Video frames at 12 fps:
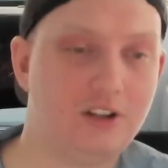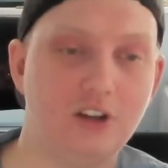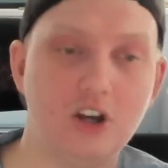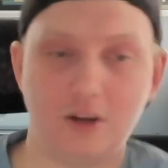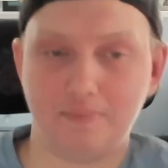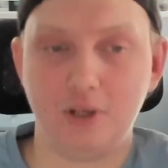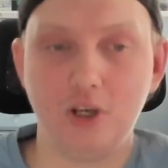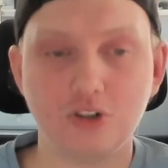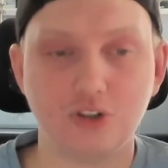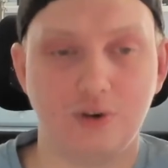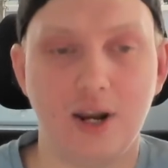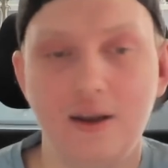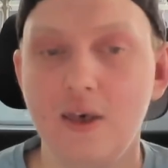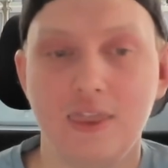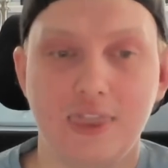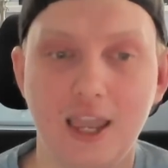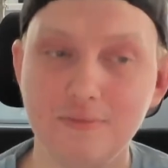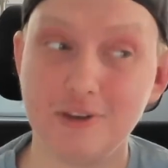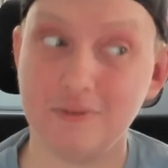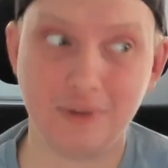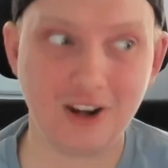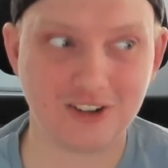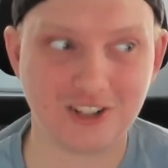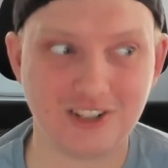look putrid, Dameon
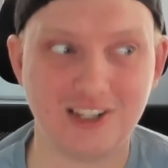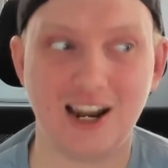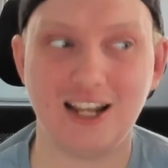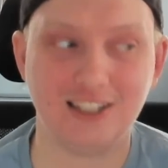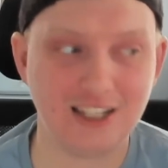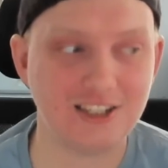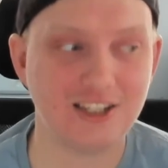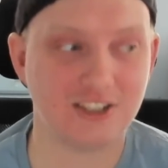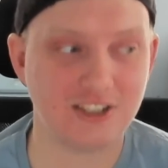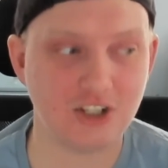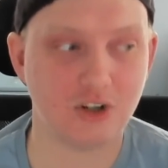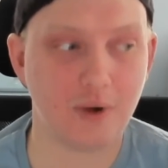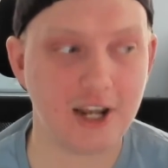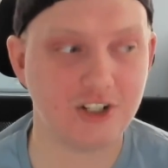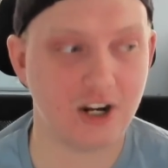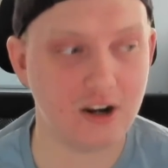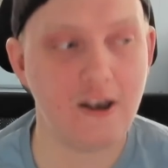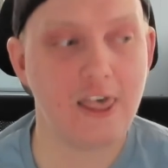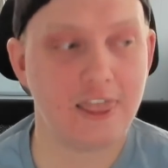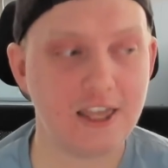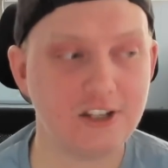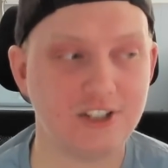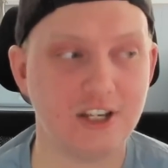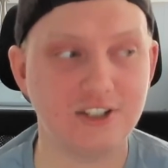Pierce is in a decent situation
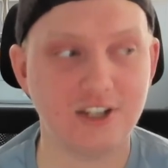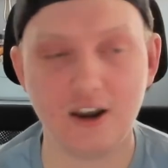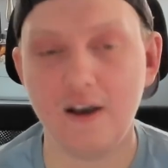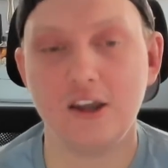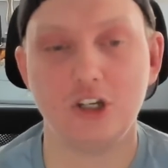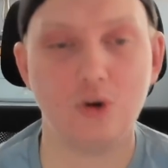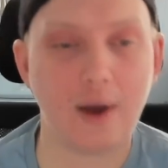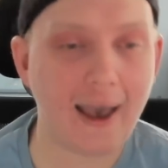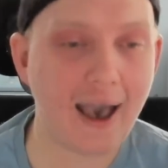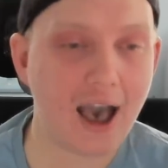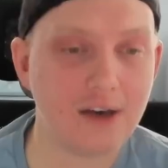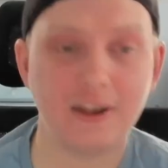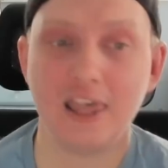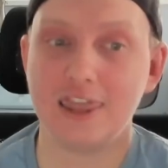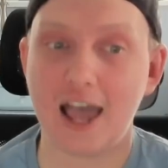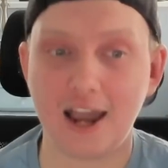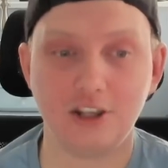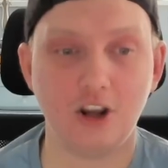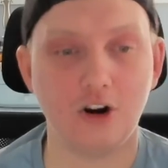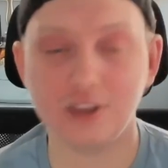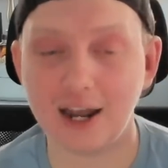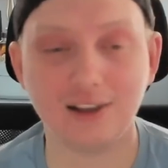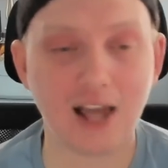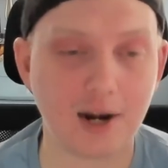this season to have that year
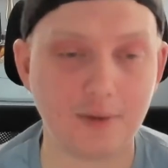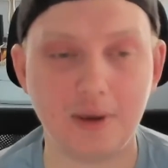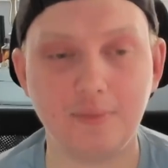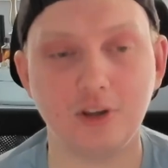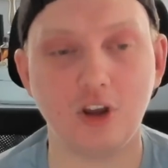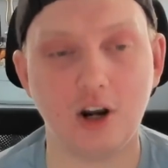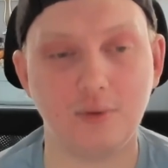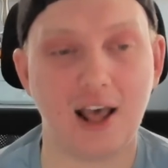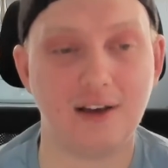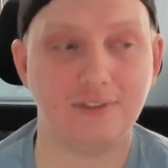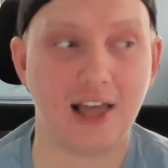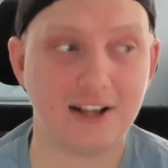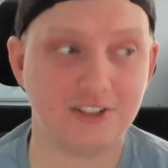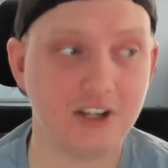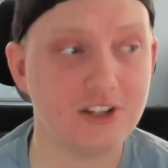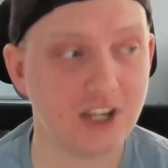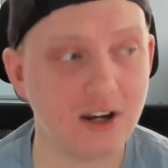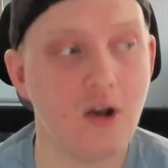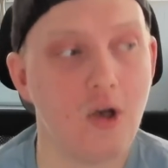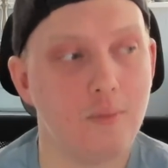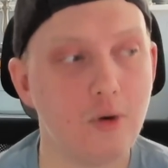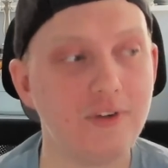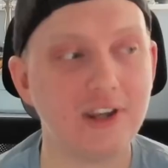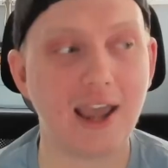that a lot of people thought he would have last season.
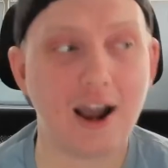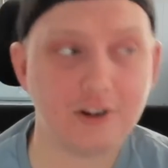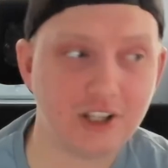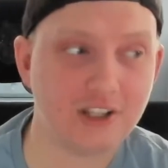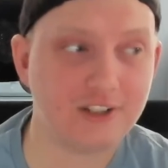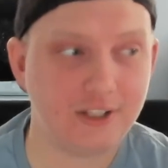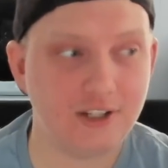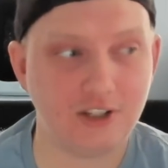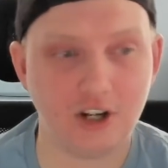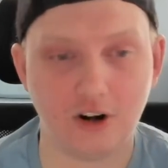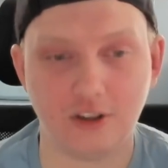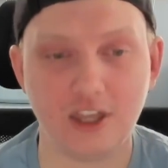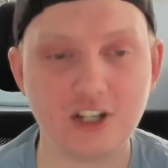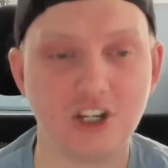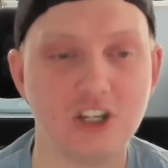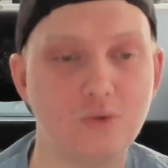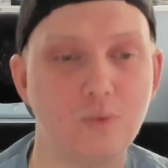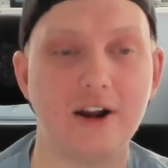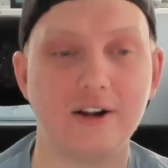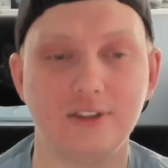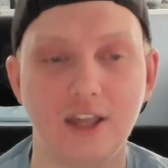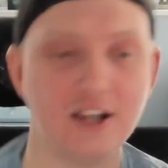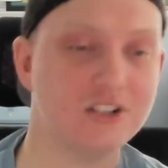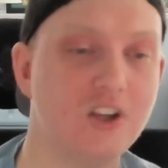Moving now to the D tier, this is where
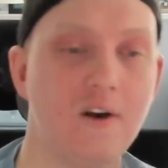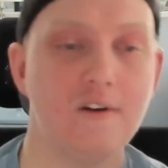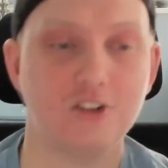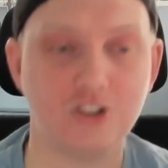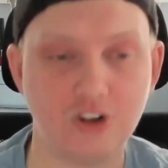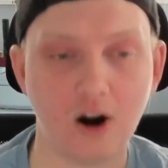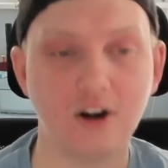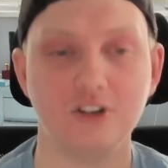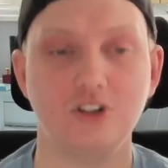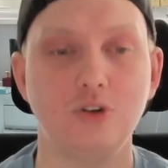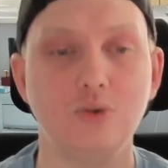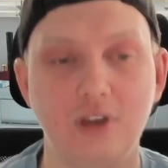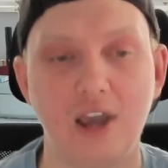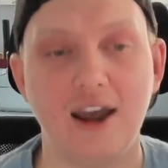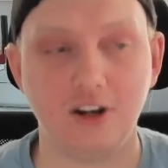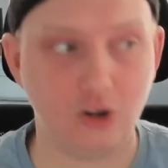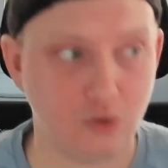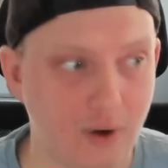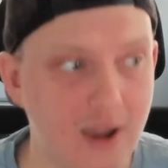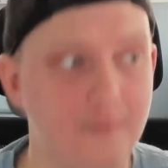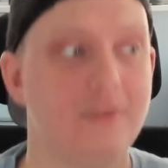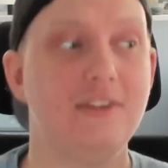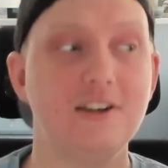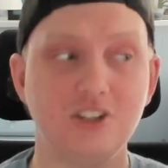things start to get
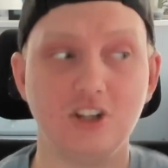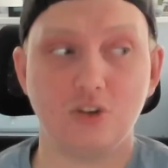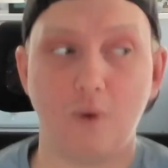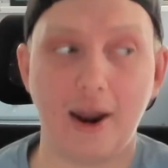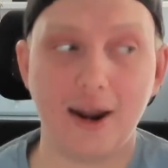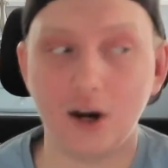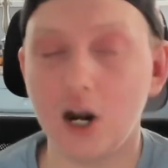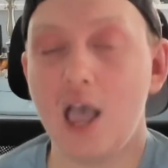grim. This is where